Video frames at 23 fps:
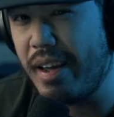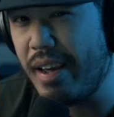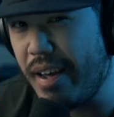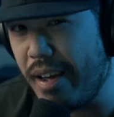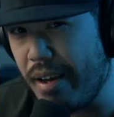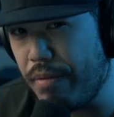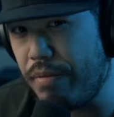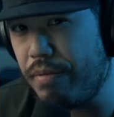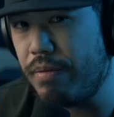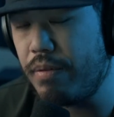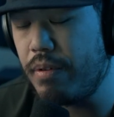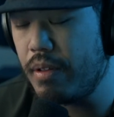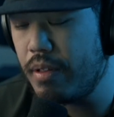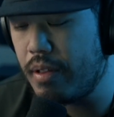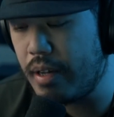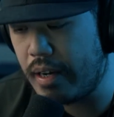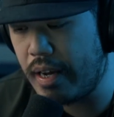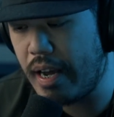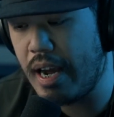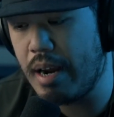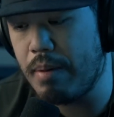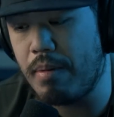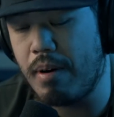If the
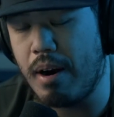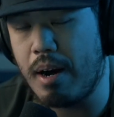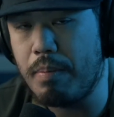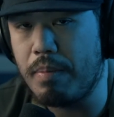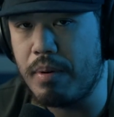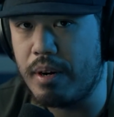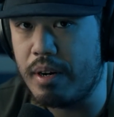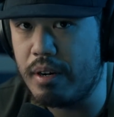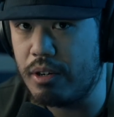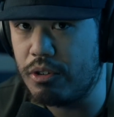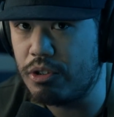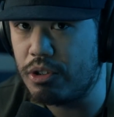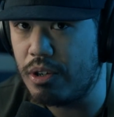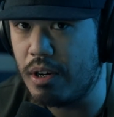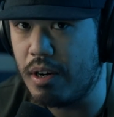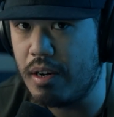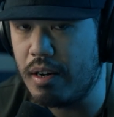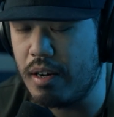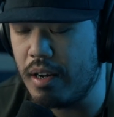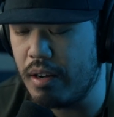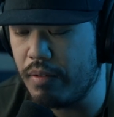camera operator is good,